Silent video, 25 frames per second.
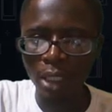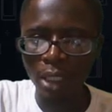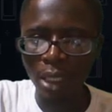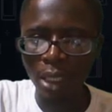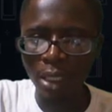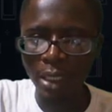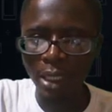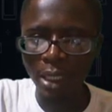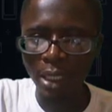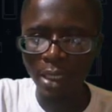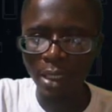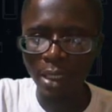
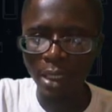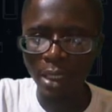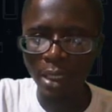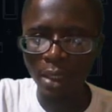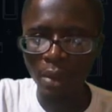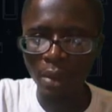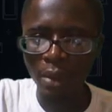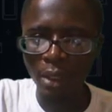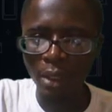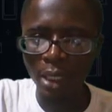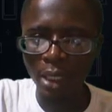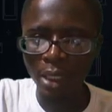that's S
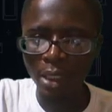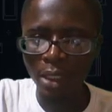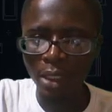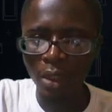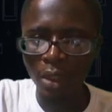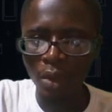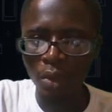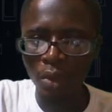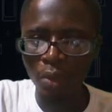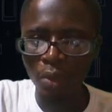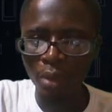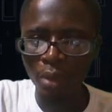angle at
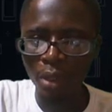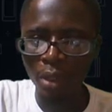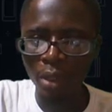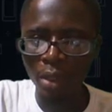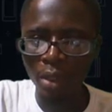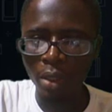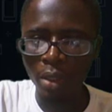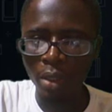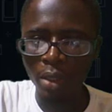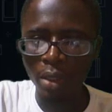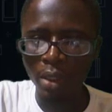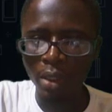
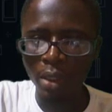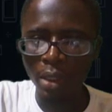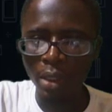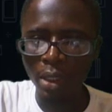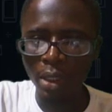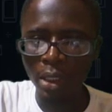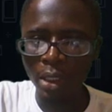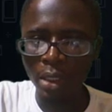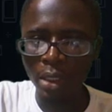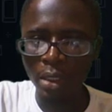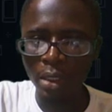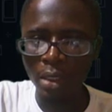QP.
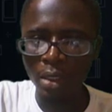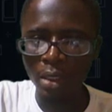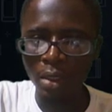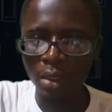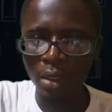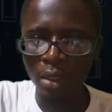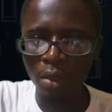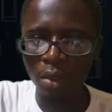This,